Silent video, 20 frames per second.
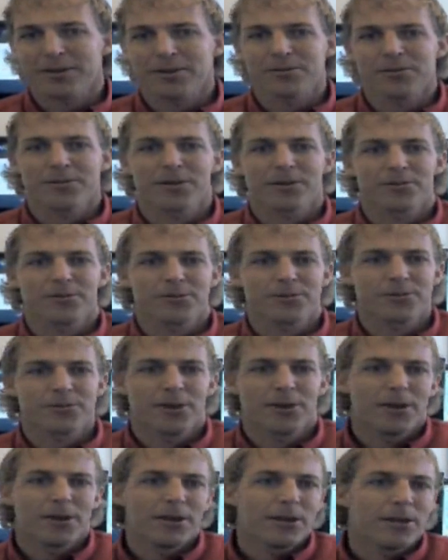There's
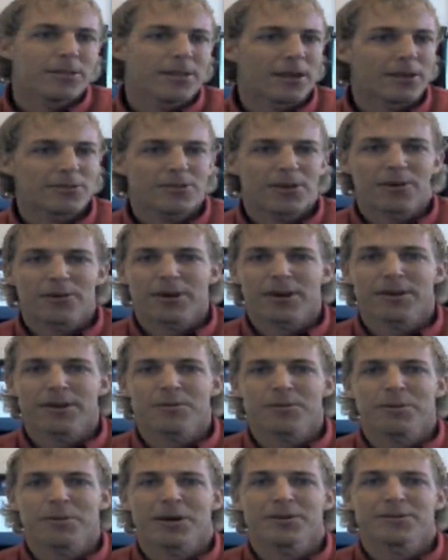things going
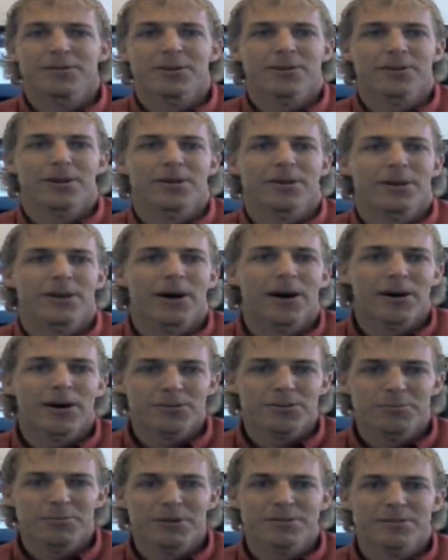into place that are going to
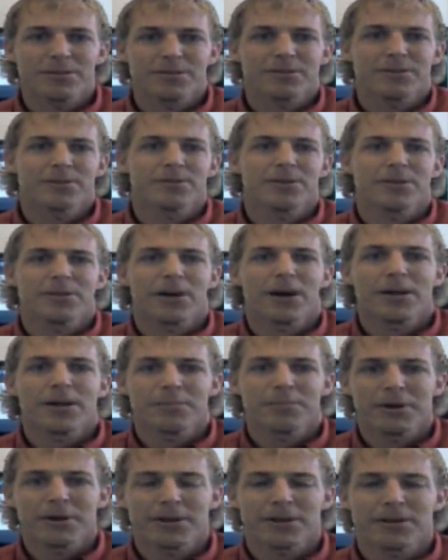cost businesses a lot
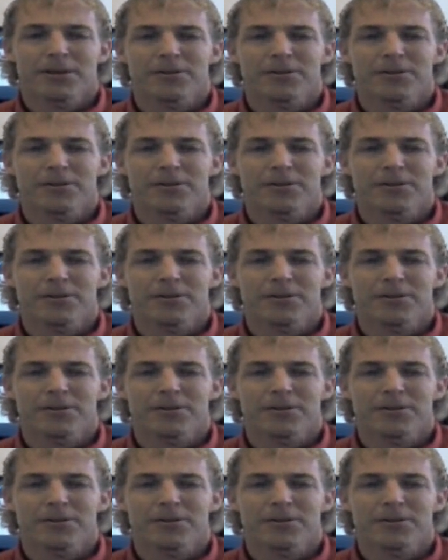of money.